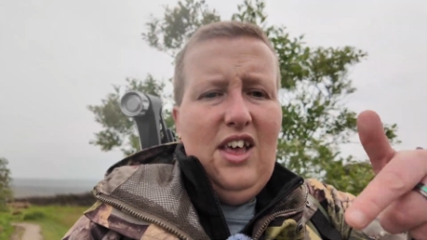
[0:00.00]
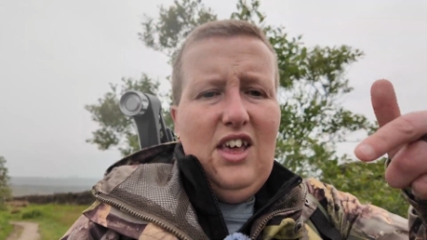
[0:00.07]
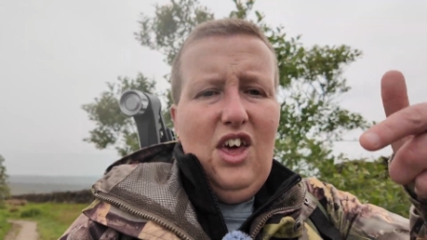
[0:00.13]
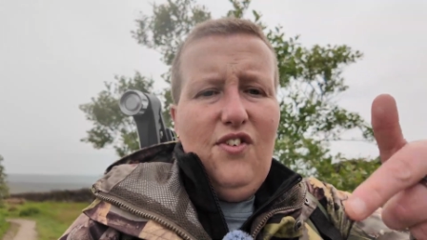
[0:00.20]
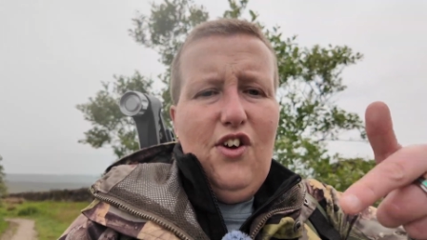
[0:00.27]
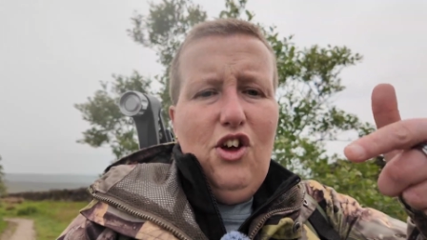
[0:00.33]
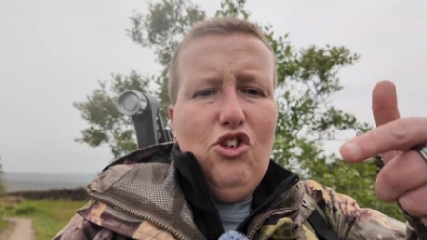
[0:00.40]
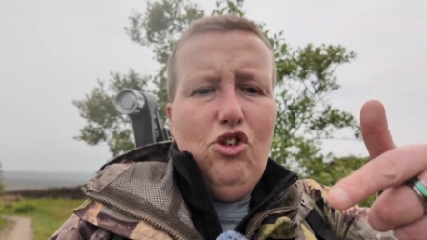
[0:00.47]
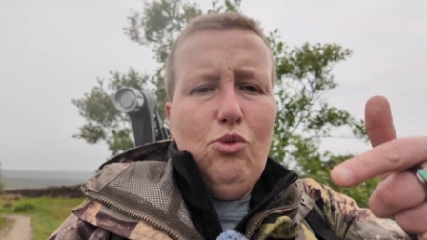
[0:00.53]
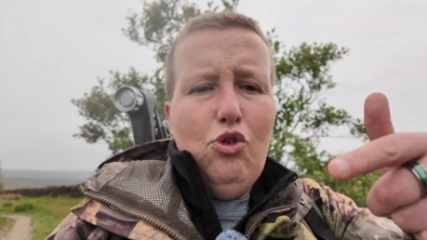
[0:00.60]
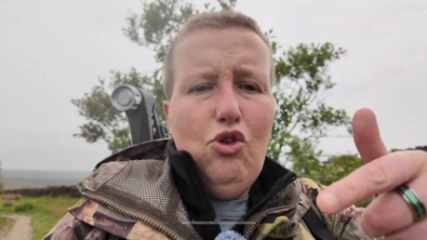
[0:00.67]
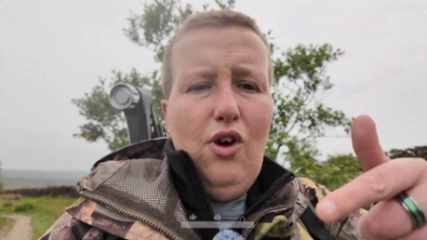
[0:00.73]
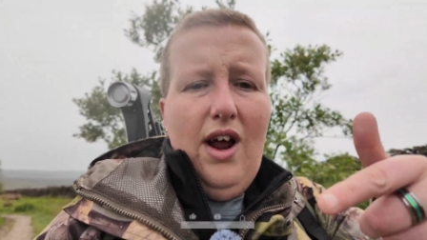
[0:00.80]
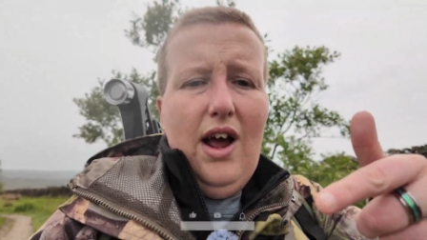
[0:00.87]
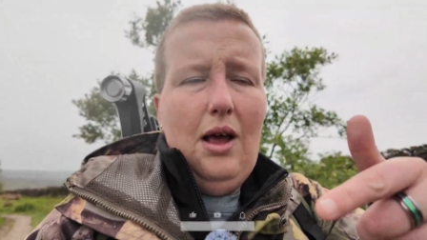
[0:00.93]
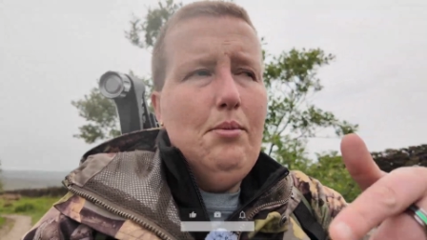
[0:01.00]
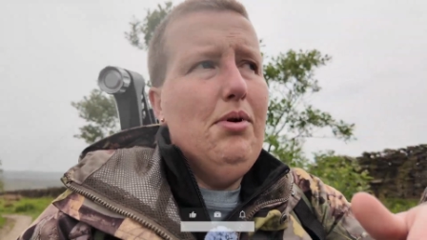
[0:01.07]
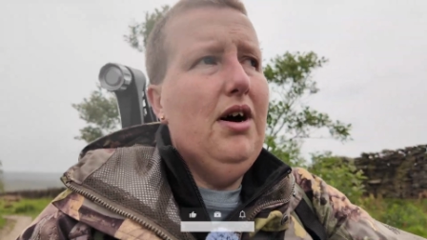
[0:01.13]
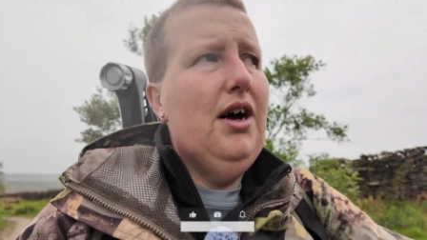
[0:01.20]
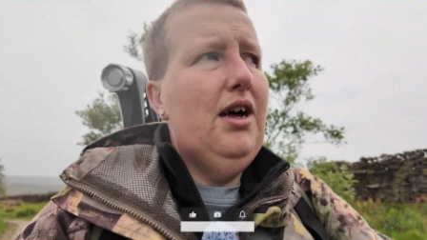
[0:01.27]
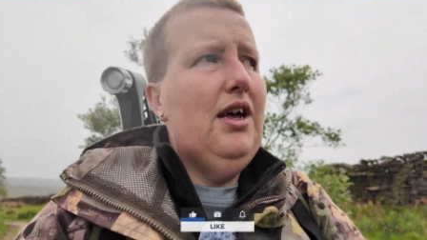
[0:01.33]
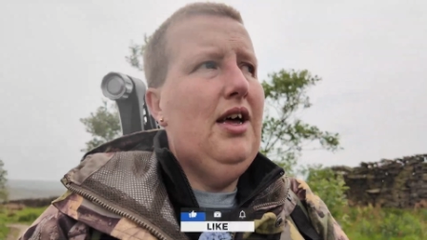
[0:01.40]
give it a subscribe.
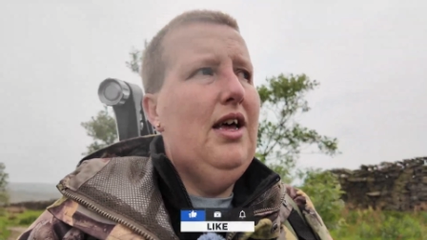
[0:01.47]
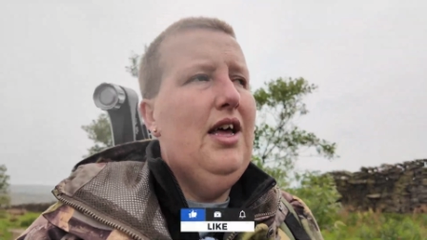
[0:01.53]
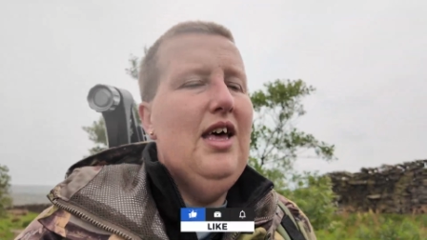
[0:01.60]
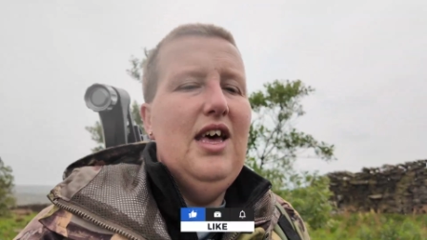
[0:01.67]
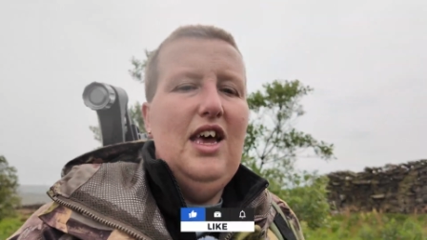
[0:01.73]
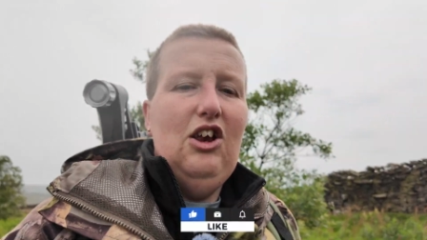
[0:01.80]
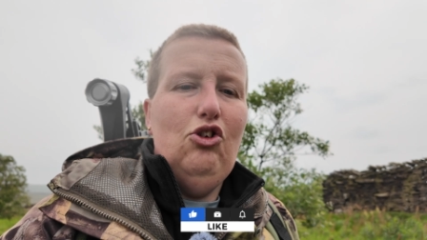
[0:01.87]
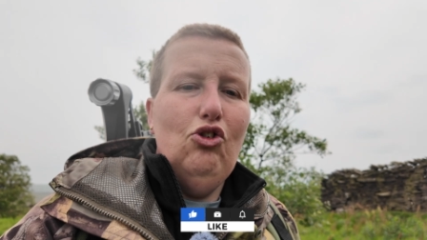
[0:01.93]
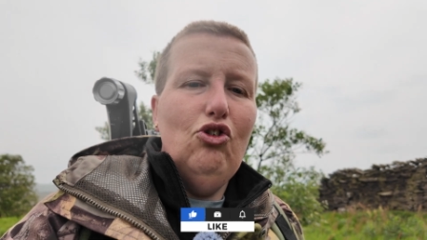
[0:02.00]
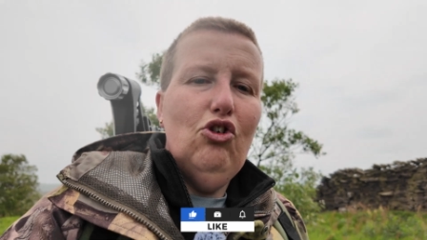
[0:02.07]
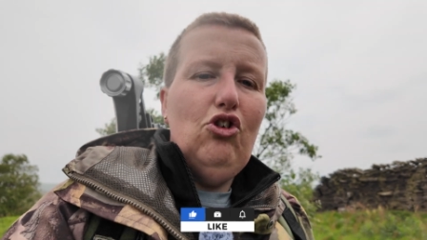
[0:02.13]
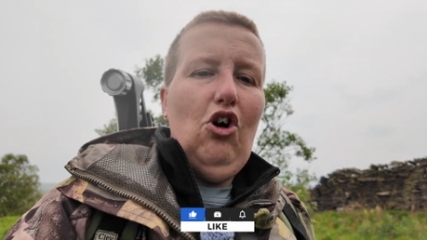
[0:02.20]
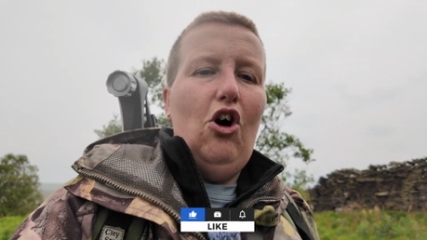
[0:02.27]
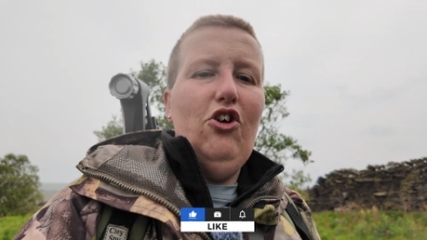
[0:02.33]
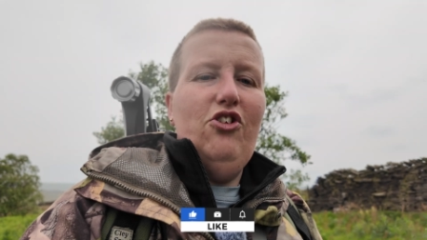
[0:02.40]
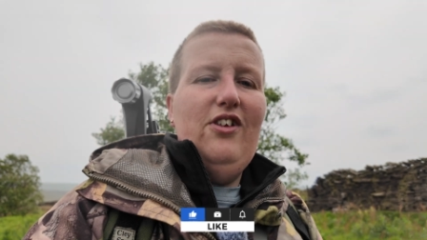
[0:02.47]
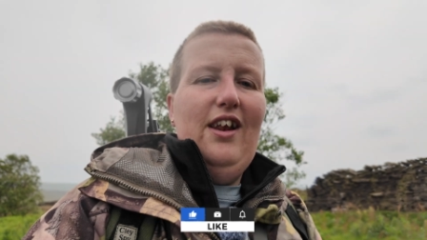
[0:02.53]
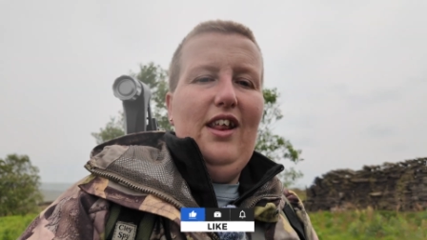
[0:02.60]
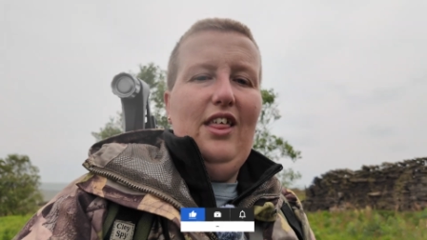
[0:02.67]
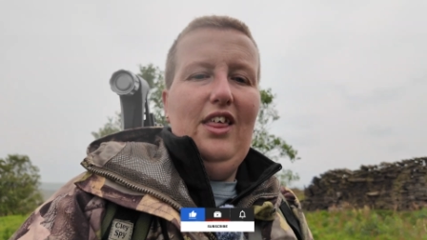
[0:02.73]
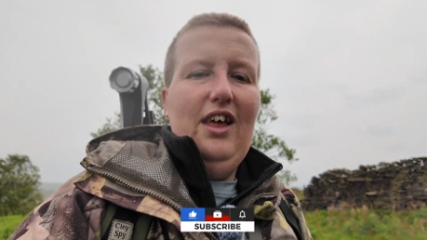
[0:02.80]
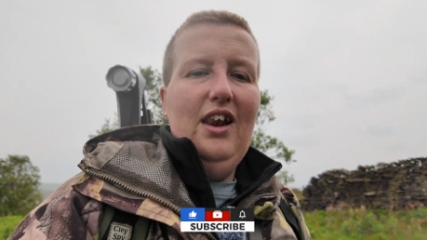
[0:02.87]
It doesn't cost
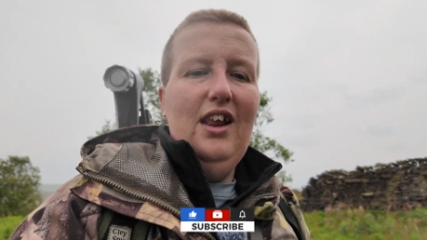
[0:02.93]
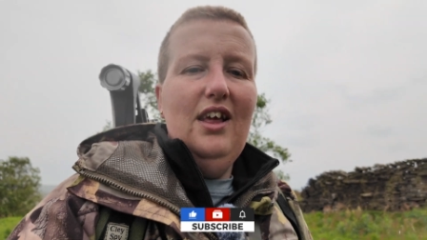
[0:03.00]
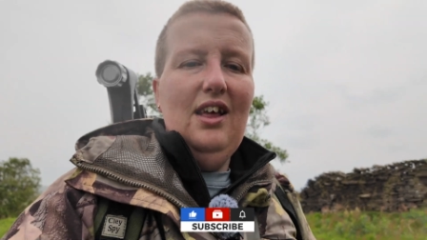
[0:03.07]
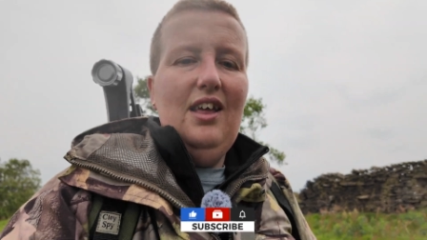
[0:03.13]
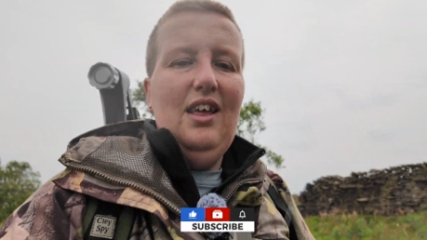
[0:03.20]
anything,